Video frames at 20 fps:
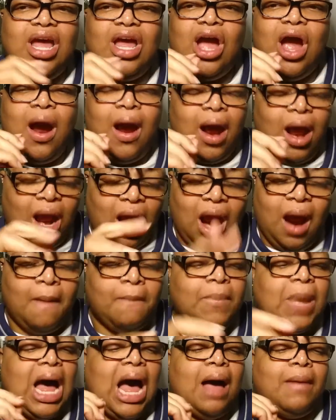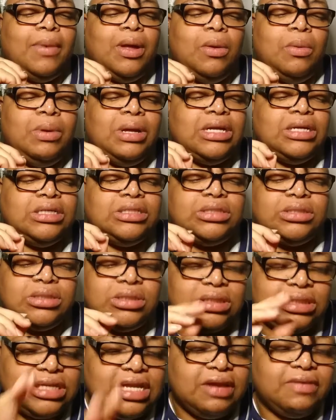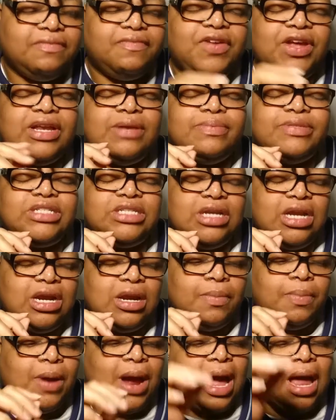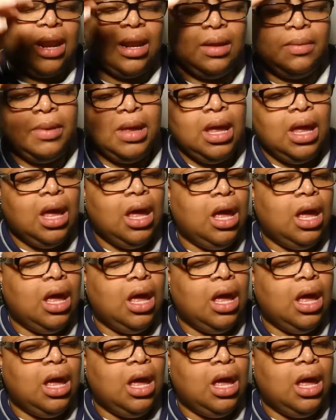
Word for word: her mama was 50% of the problem,